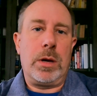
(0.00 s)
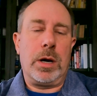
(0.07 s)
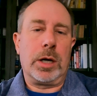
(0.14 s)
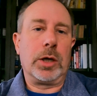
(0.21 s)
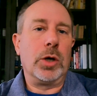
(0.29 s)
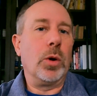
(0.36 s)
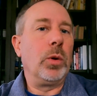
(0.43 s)

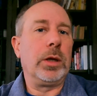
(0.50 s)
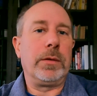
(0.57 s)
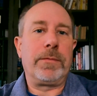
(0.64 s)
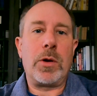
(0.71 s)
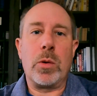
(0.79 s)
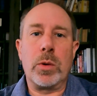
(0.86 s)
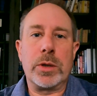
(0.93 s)
Our goal,
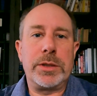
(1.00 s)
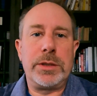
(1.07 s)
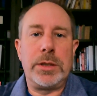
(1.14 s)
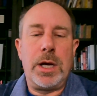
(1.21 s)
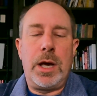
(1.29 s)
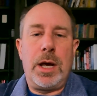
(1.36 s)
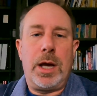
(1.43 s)
of
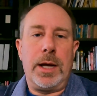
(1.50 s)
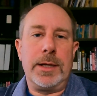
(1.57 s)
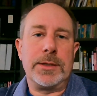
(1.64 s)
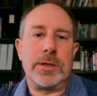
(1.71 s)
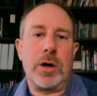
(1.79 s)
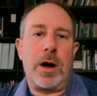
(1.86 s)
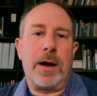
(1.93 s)
course,
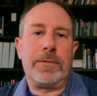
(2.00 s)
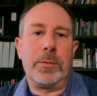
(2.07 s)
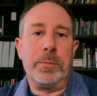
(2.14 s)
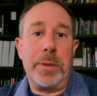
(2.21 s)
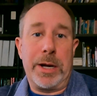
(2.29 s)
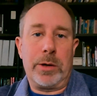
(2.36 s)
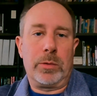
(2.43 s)
is to offer
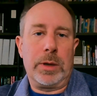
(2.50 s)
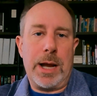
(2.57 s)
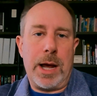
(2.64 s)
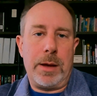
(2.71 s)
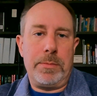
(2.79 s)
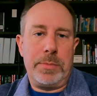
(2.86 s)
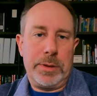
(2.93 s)
better
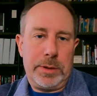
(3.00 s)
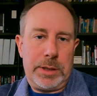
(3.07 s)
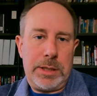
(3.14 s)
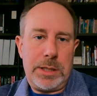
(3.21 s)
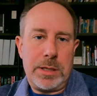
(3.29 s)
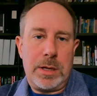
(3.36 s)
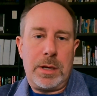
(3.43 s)

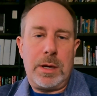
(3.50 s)
reliability,